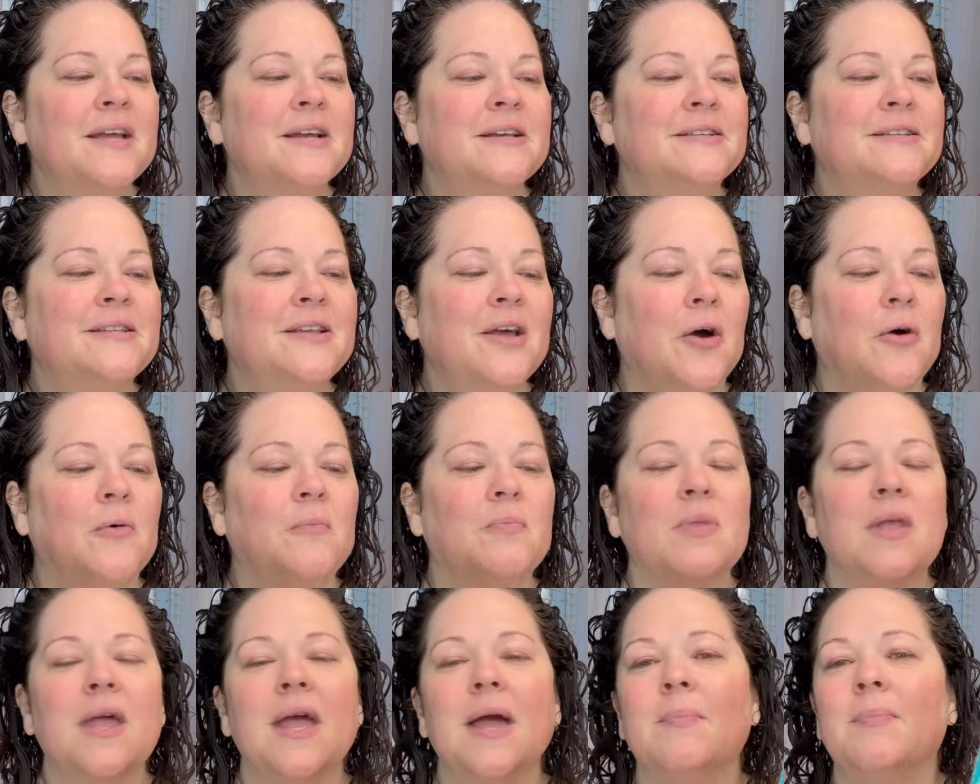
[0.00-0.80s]
So,
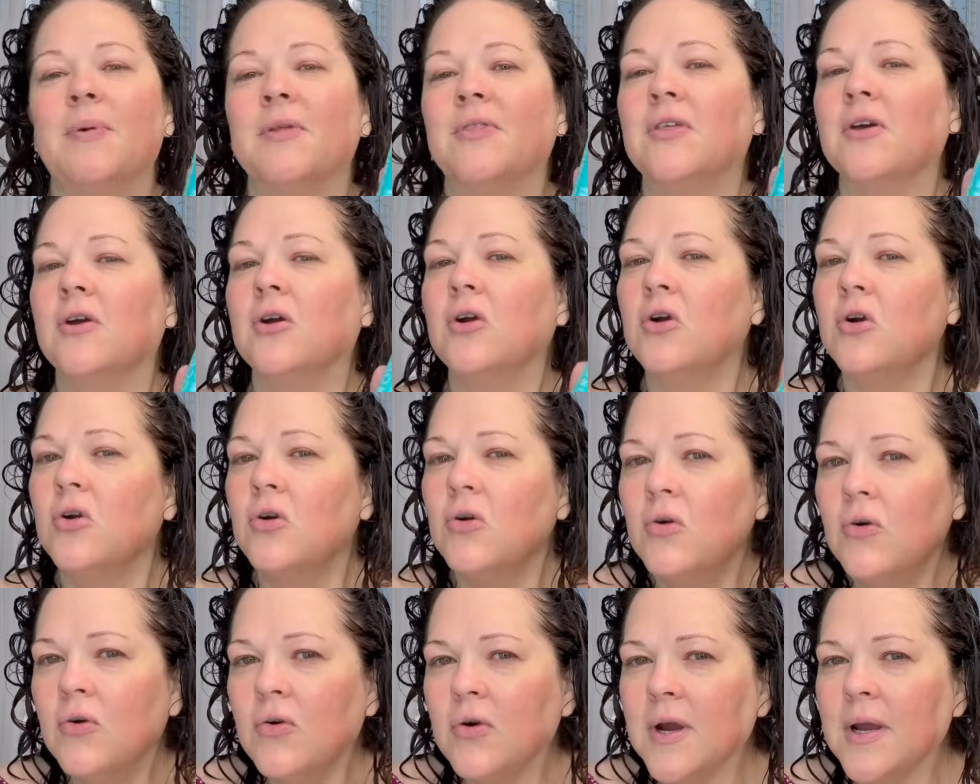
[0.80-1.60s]
but the
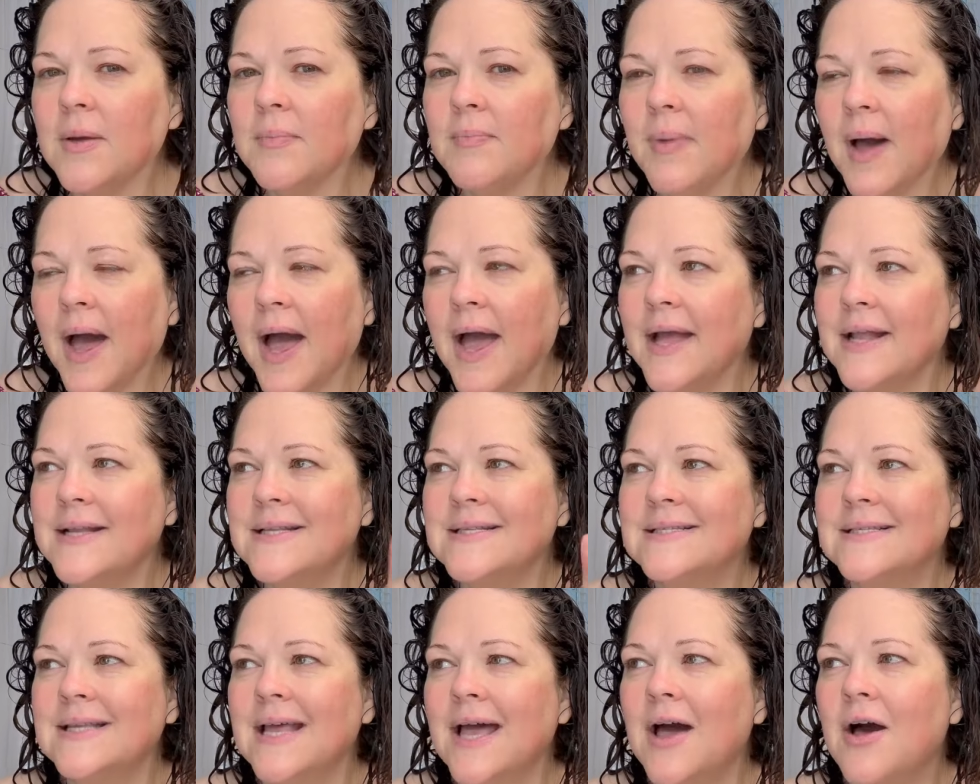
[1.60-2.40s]
curl cream by
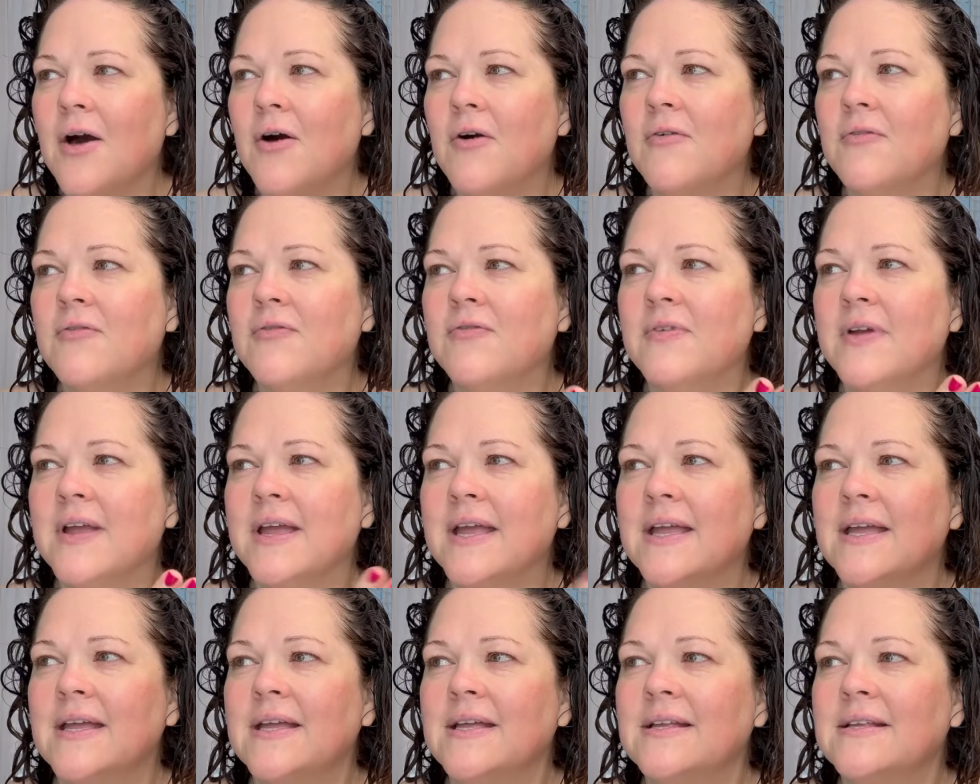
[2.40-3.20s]
itself
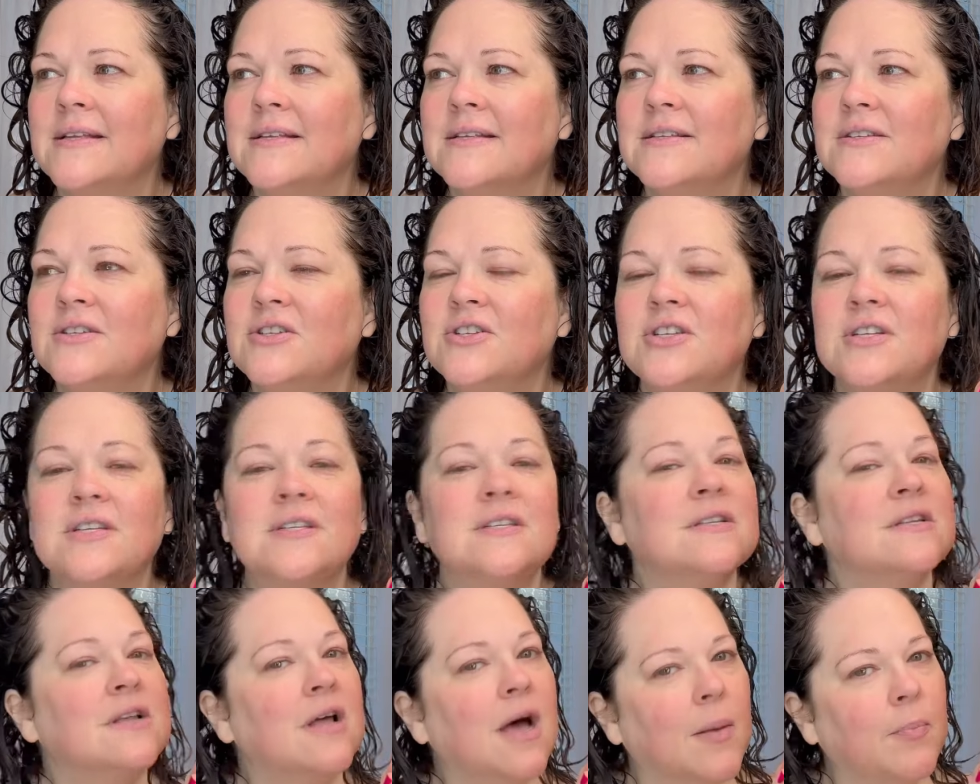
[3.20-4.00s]
is
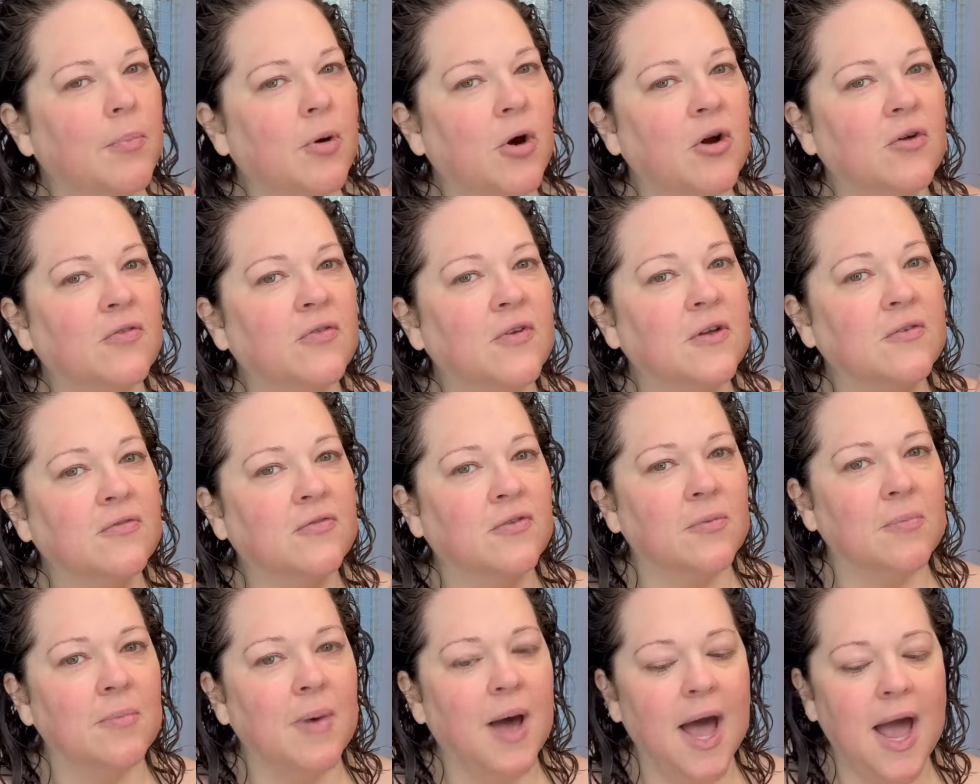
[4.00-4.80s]
just not perfect
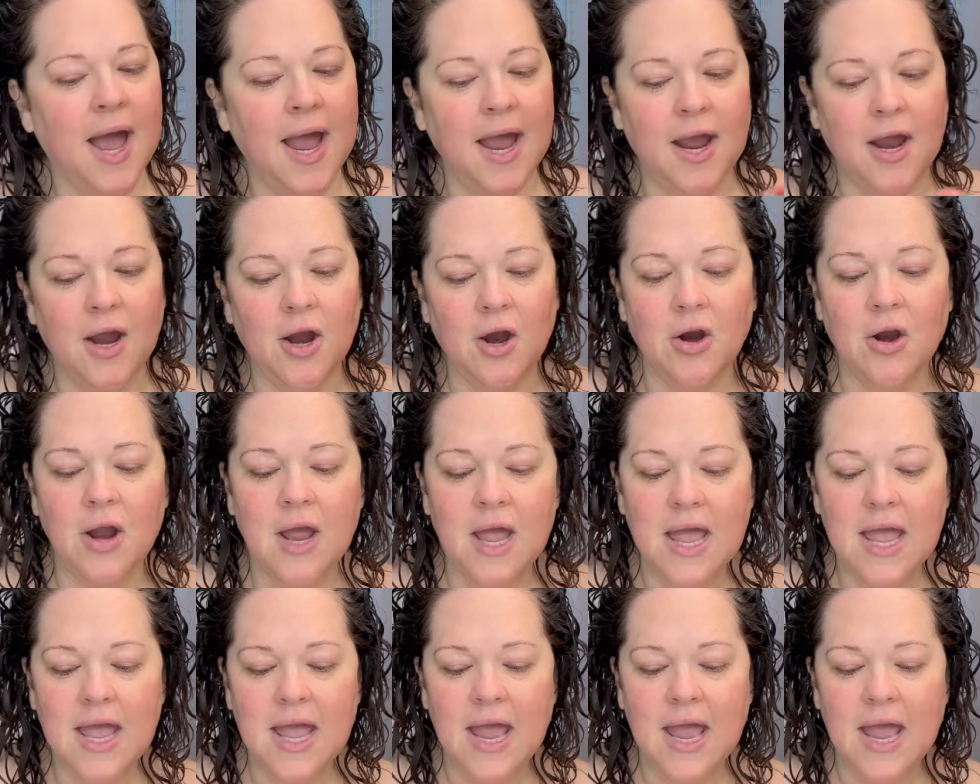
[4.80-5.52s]
for my hair.